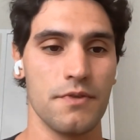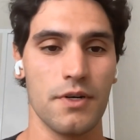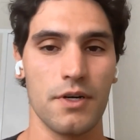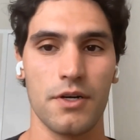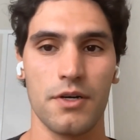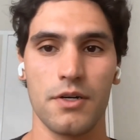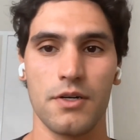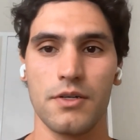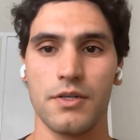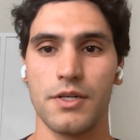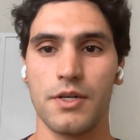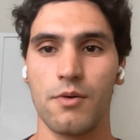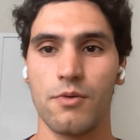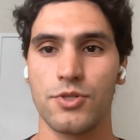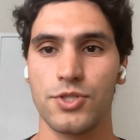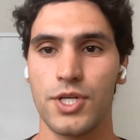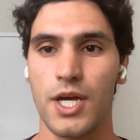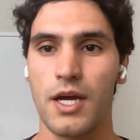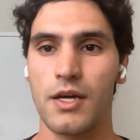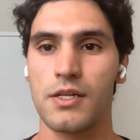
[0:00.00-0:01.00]
uh, you
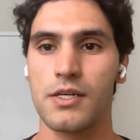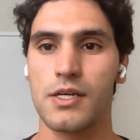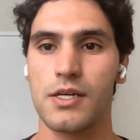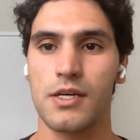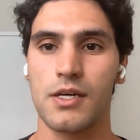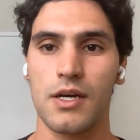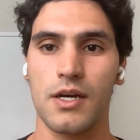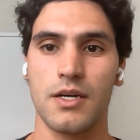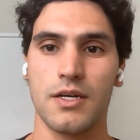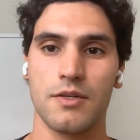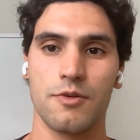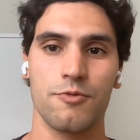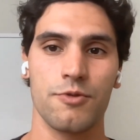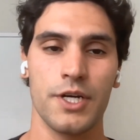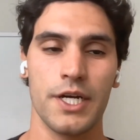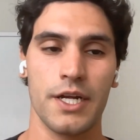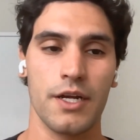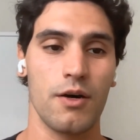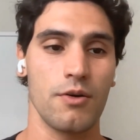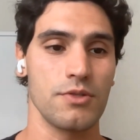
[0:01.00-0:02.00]
know, Chainlink and
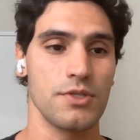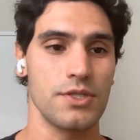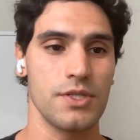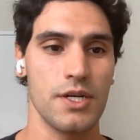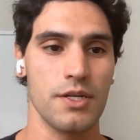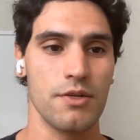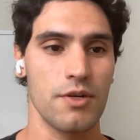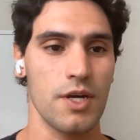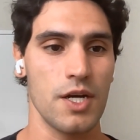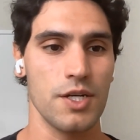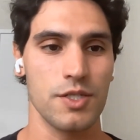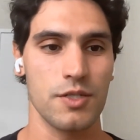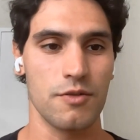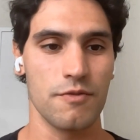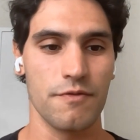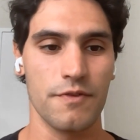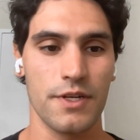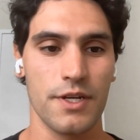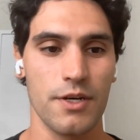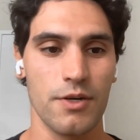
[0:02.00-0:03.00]
creating all those
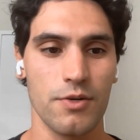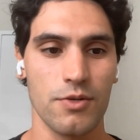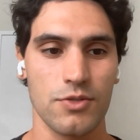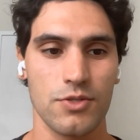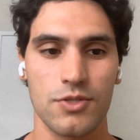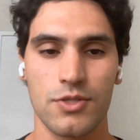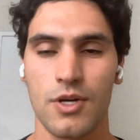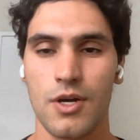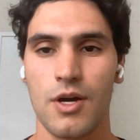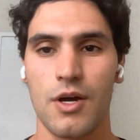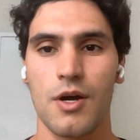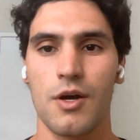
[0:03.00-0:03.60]
educational videos